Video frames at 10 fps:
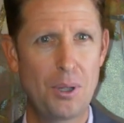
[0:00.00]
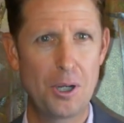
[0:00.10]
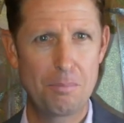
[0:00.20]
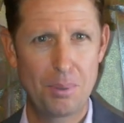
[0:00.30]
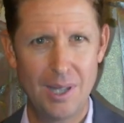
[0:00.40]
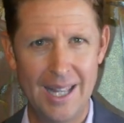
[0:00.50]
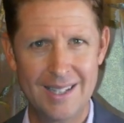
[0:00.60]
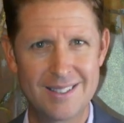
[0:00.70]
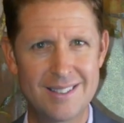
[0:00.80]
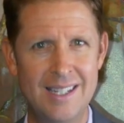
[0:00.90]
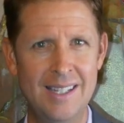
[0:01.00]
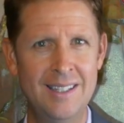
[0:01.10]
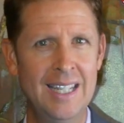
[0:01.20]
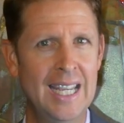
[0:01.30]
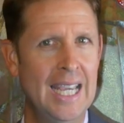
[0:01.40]

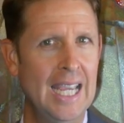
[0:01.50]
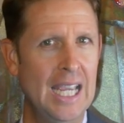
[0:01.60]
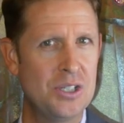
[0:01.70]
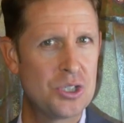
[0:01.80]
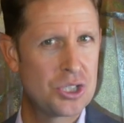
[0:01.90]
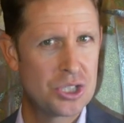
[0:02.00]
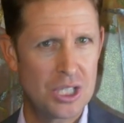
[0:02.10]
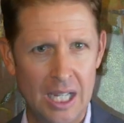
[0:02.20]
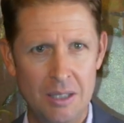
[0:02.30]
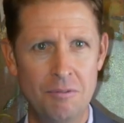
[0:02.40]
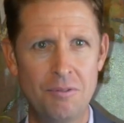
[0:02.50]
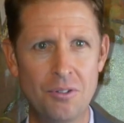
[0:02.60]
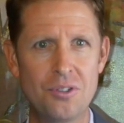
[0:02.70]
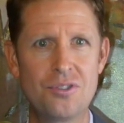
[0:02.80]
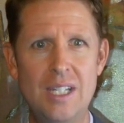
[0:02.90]
perplexing, and
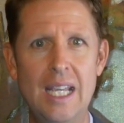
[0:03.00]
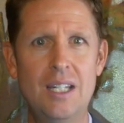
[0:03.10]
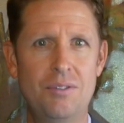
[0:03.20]
shameful state